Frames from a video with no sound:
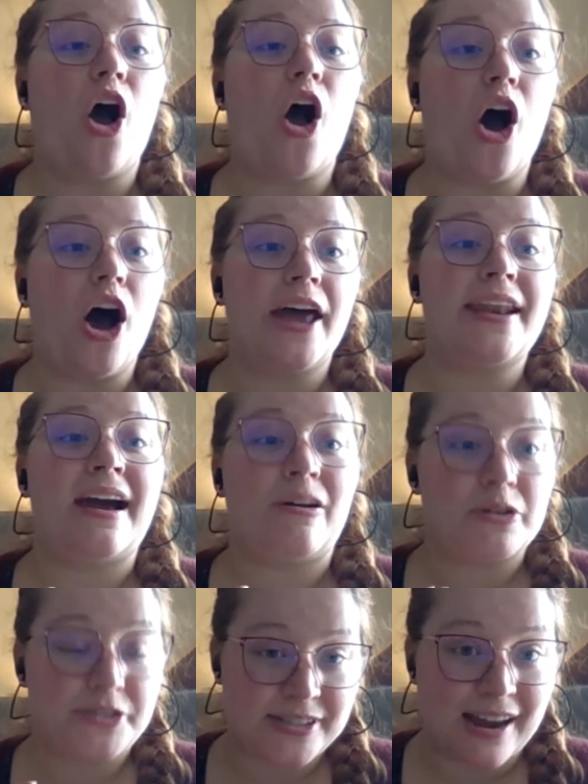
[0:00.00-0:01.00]
on
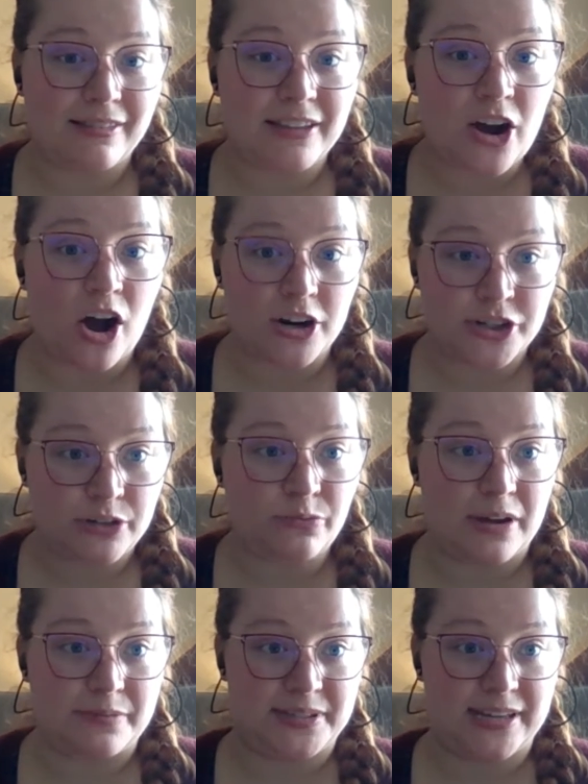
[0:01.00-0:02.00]
our silent auction
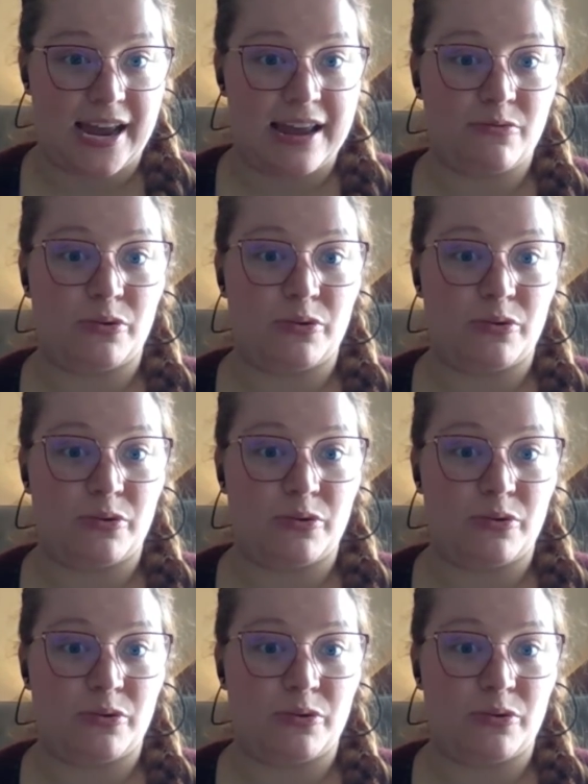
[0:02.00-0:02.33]
website,